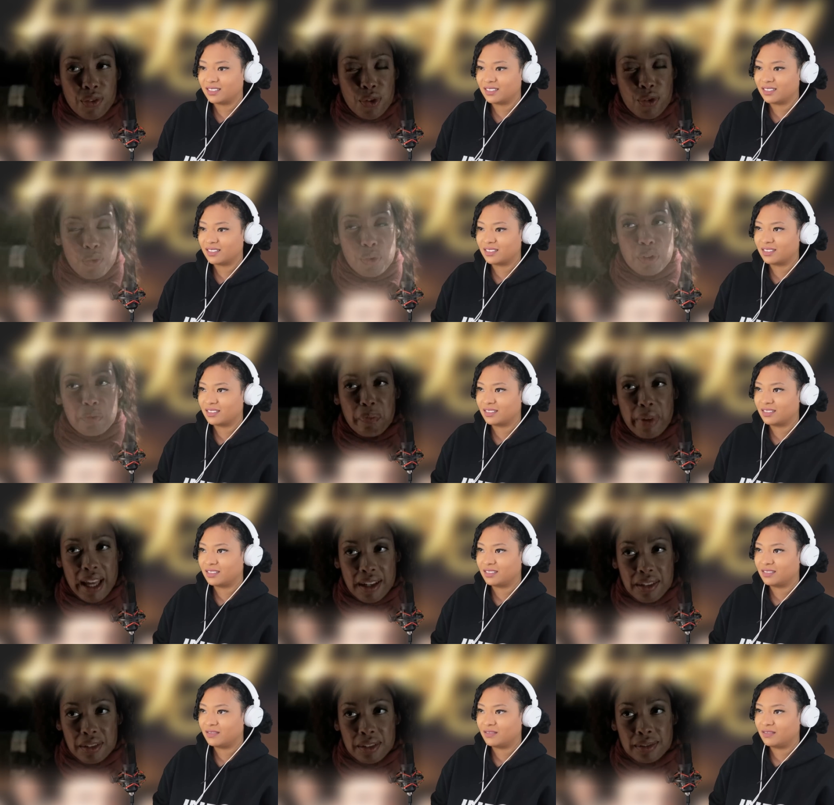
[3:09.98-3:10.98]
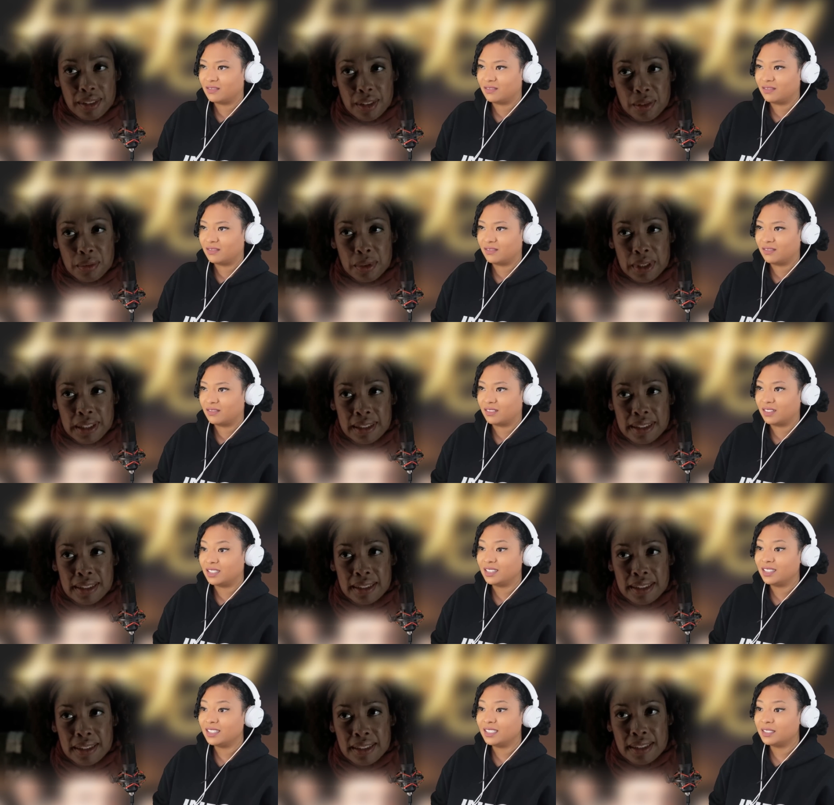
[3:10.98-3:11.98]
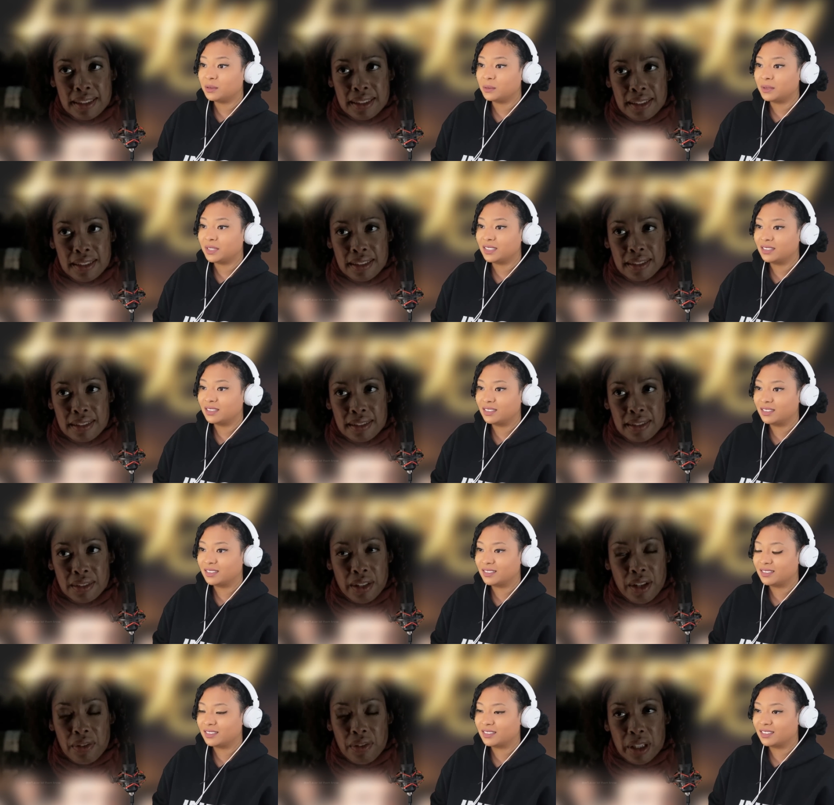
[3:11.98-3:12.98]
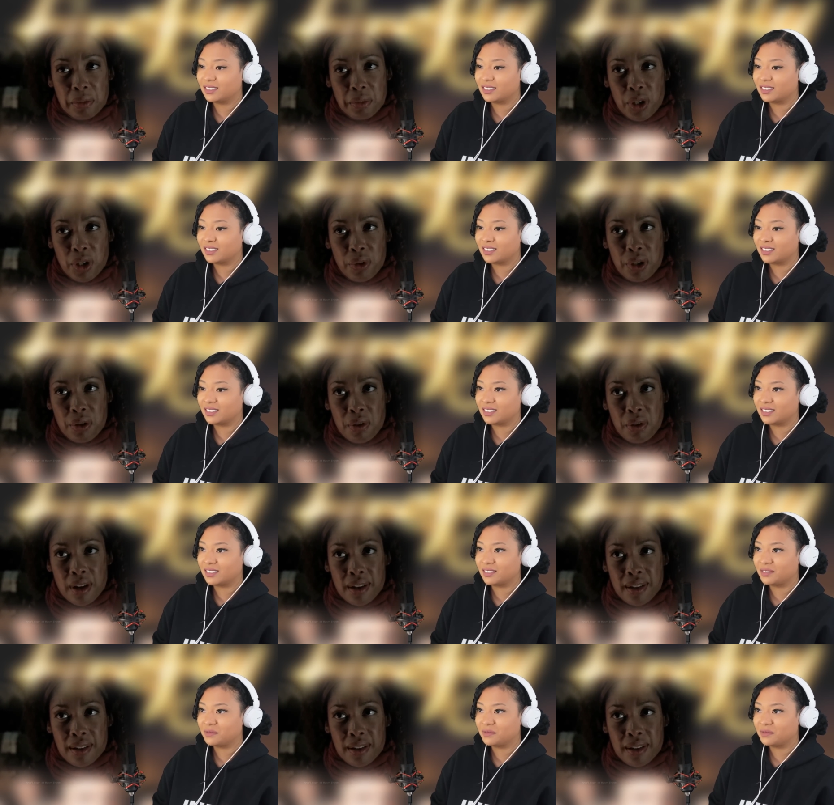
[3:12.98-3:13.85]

Speaker 1: First rule of battle, little one.
Speaker 2: Little one.
Speaker 1: Don't ever let them know where you are.